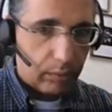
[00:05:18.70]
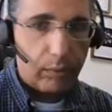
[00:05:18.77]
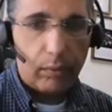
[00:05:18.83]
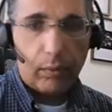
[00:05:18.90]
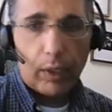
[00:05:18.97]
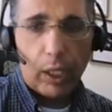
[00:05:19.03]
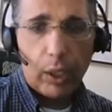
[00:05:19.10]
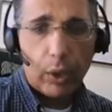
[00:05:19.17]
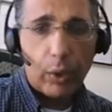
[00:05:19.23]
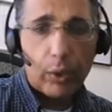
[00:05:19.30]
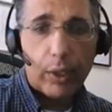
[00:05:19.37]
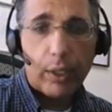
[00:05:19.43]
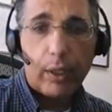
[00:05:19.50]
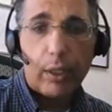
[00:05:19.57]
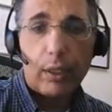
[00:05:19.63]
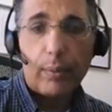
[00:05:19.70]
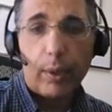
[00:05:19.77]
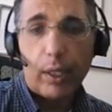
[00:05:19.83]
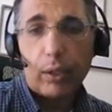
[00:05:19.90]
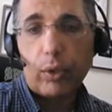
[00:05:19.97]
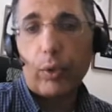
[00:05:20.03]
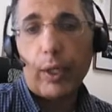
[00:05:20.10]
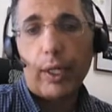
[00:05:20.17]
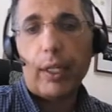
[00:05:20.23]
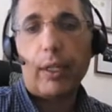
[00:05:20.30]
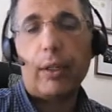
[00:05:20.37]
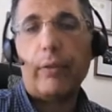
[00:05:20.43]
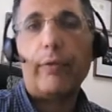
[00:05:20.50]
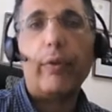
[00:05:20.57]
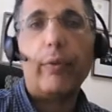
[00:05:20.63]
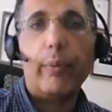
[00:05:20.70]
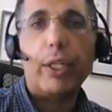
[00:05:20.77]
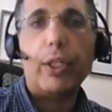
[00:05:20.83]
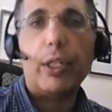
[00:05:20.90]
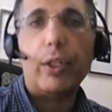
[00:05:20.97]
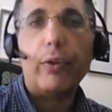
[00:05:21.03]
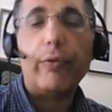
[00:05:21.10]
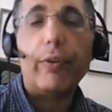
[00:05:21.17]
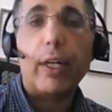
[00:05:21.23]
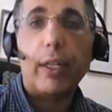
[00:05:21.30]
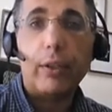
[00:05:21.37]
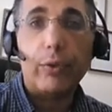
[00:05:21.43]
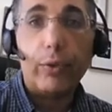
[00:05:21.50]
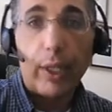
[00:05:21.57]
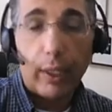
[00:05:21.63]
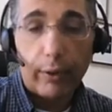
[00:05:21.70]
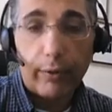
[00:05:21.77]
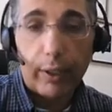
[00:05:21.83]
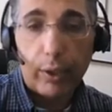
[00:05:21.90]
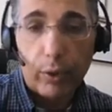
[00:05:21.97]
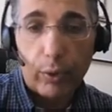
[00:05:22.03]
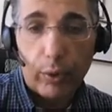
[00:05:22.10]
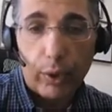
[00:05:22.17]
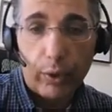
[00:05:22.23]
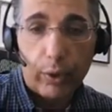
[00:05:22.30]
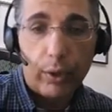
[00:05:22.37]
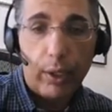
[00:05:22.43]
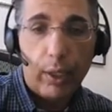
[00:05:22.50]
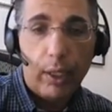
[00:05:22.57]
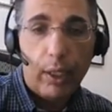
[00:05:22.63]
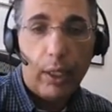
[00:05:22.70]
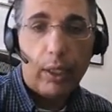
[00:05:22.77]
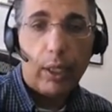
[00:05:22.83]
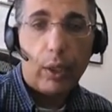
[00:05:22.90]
goes in this box, or any other information you find relevant to your request.